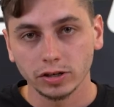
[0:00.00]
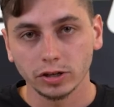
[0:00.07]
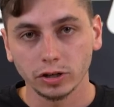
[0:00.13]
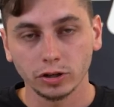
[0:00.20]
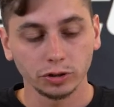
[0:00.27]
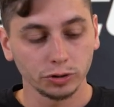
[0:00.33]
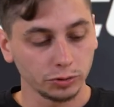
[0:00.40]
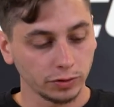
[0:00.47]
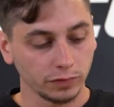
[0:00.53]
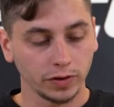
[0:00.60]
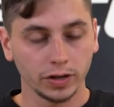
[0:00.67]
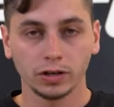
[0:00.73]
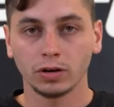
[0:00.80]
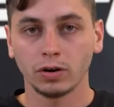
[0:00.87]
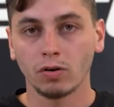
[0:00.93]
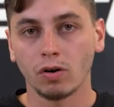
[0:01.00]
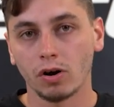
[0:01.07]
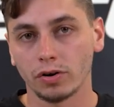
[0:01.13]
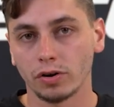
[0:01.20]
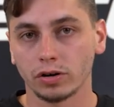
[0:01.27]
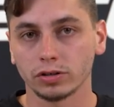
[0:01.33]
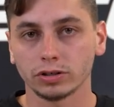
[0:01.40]
conclude the video
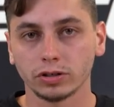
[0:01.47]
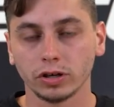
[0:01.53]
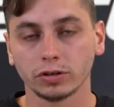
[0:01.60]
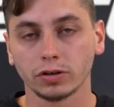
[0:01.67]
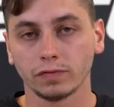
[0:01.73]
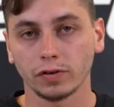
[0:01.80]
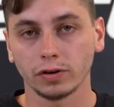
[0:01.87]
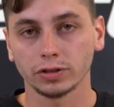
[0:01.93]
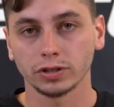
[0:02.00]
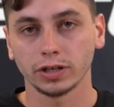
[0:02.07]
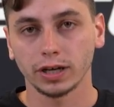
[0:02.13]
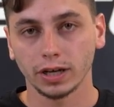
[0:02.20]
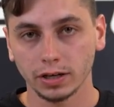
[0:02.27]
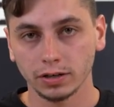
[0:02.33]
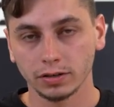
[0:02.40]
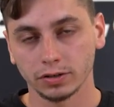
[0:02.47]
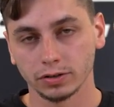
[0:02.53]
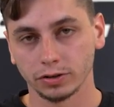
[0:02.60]
on our stud conversion kit.